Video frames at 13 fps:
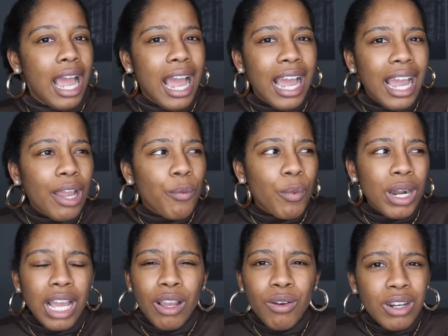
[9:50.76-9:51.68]
I,
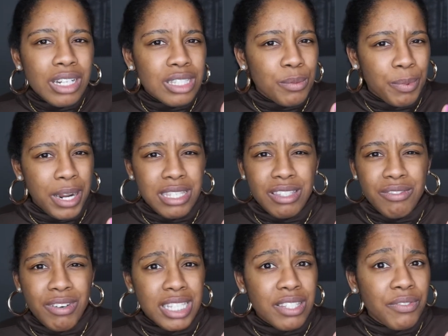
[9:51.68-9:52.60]
when I go to Enterprise
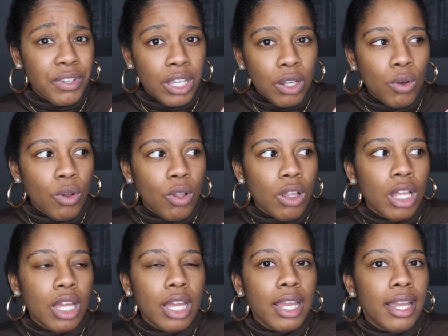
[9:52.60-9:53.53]
to rent a
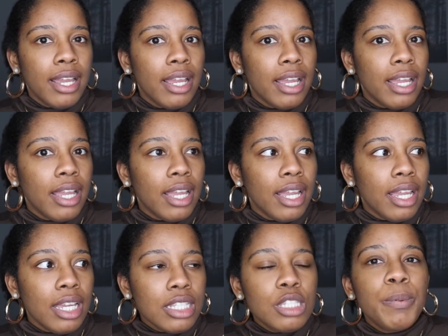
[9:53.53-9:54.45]
vehicle,
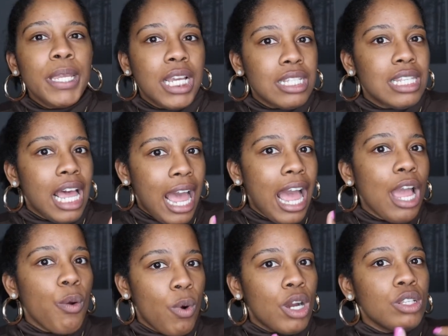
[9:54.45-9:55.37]
it's because
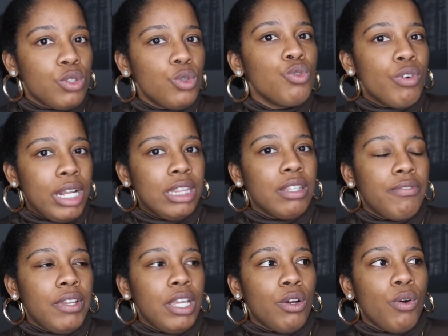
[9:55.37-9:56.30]
I want to rent
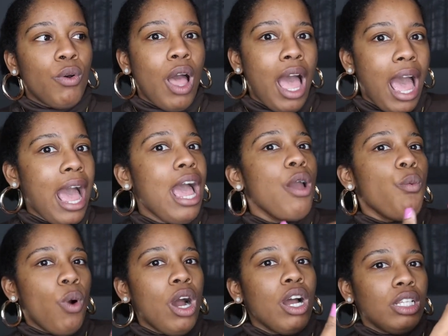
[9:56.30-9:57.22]
the vehicle. I
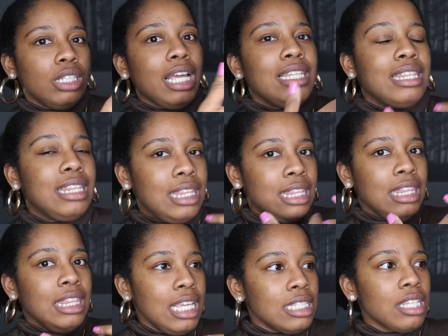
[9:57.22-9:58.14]
want, like,
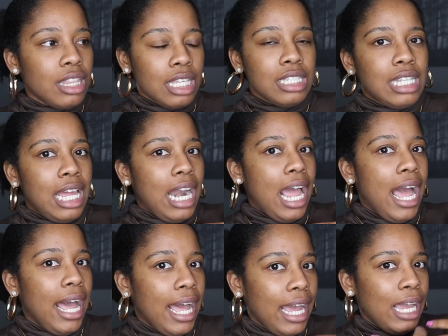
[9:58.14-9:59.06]
these are things that
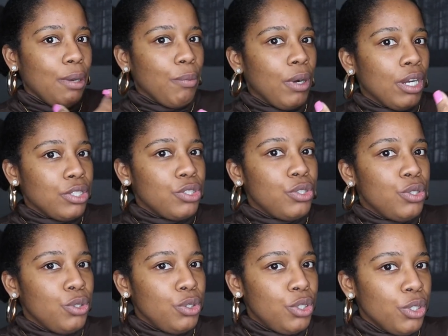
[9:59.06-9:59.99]
I want
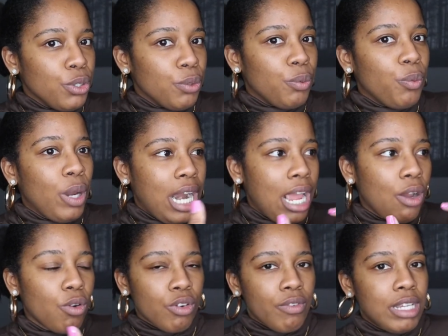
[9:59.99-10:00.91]
to do when
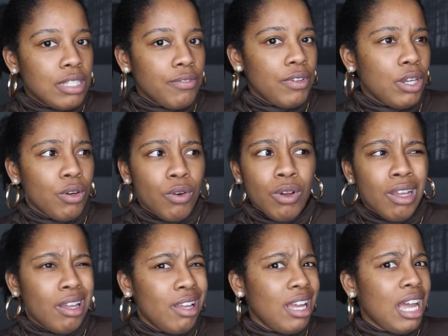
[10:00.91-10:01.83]
I go to rent a vehicle.